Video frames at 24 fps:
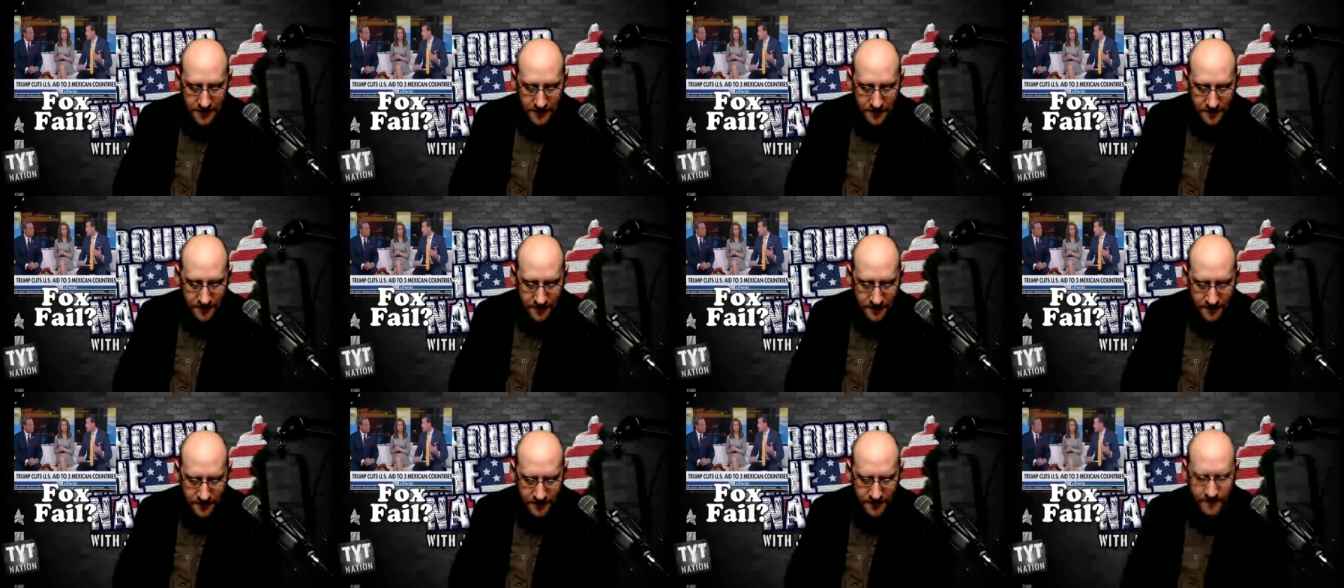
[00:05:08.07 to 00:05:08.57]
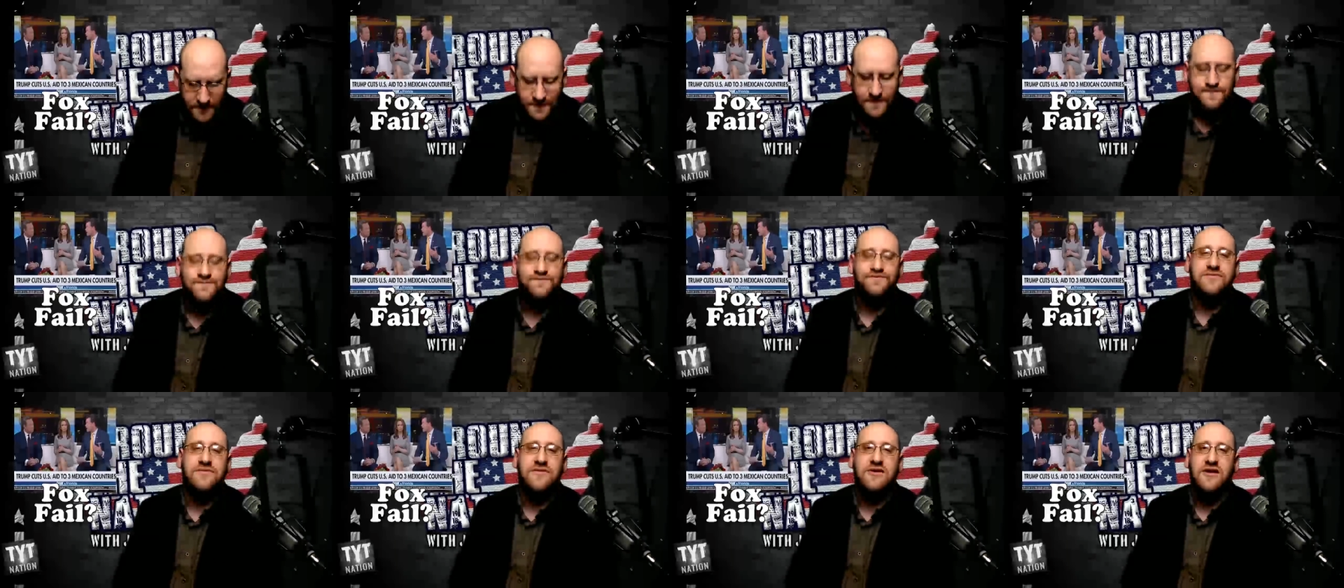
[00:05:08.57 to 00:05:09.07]
Mm.
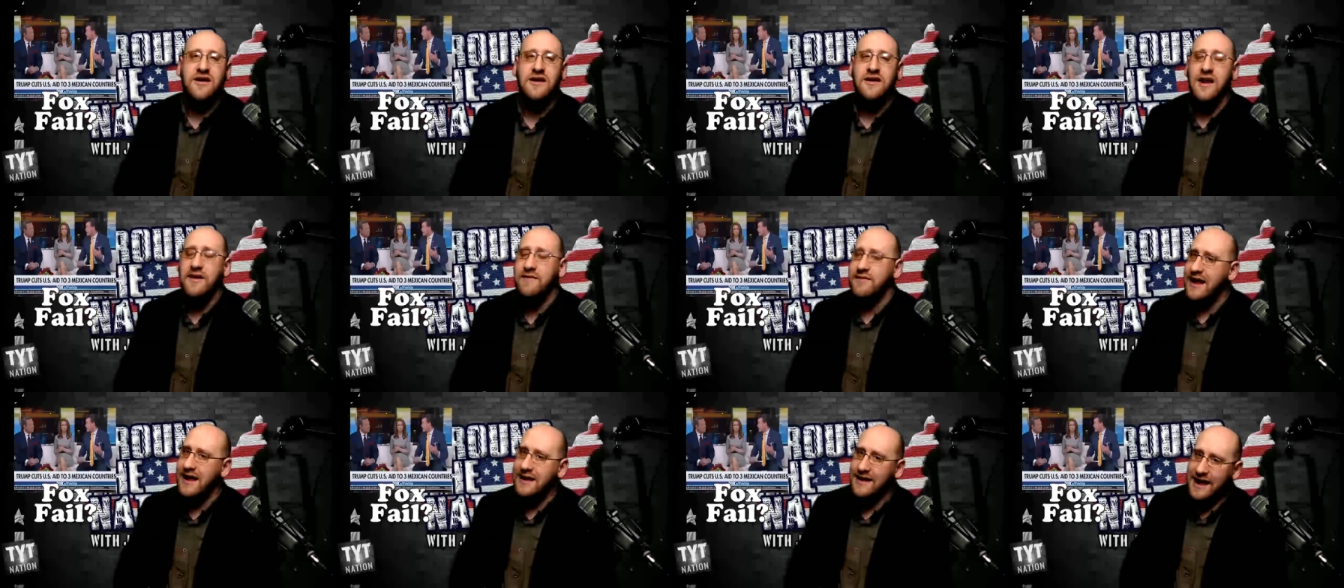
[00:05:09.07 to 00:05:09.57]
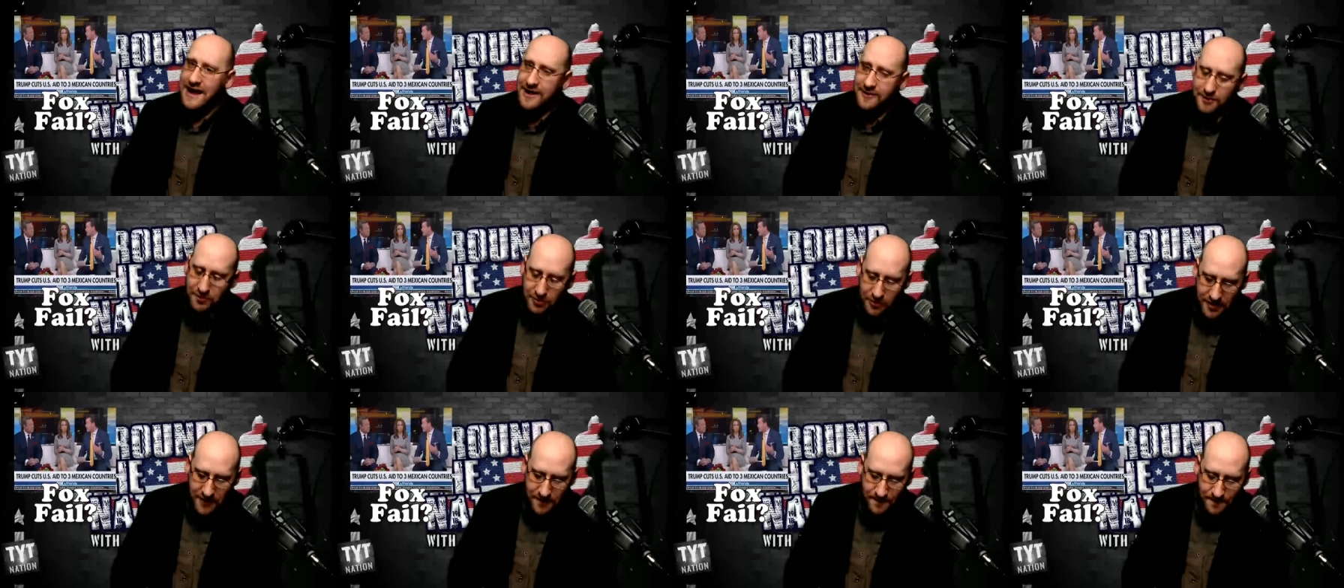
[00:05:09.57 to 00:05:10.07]
So I love that last
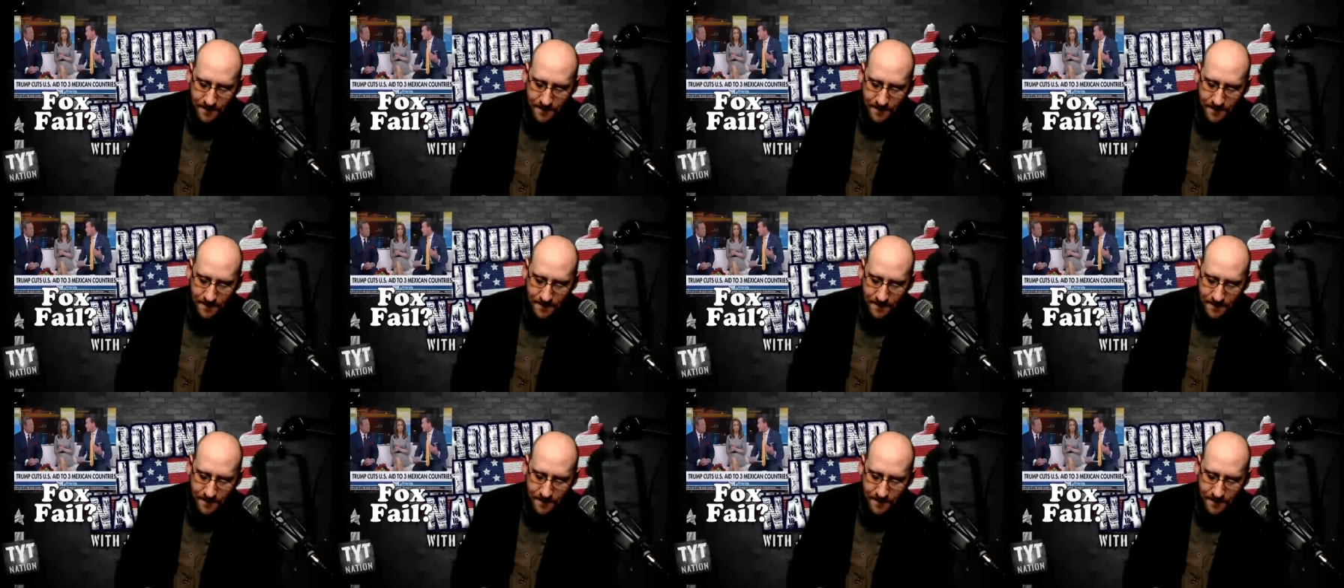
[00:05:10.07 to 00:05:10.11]
point